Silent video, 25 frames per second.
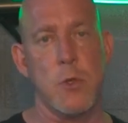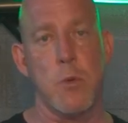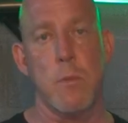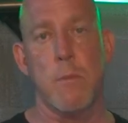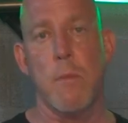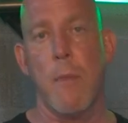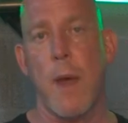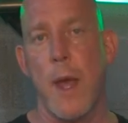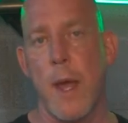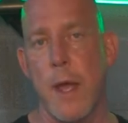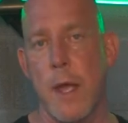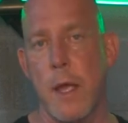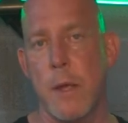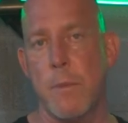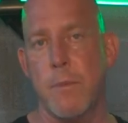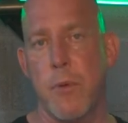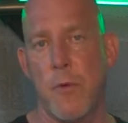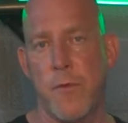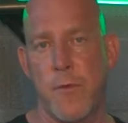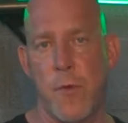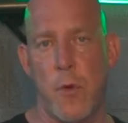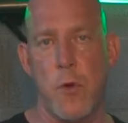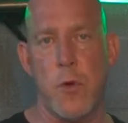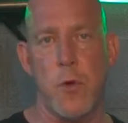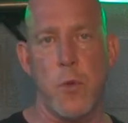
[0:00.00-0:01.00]
are my
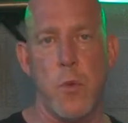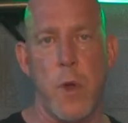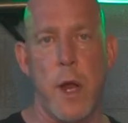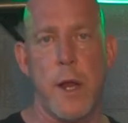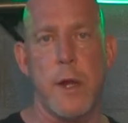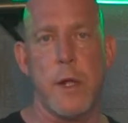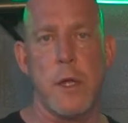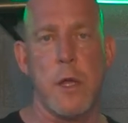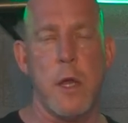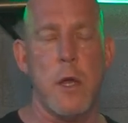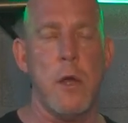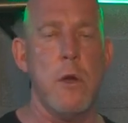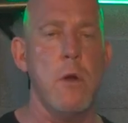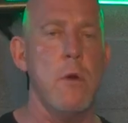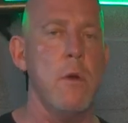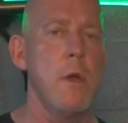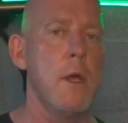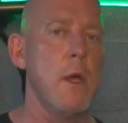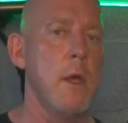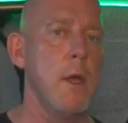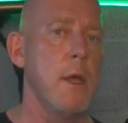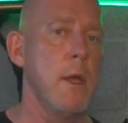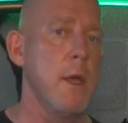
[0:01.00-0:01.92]
preferred way to go.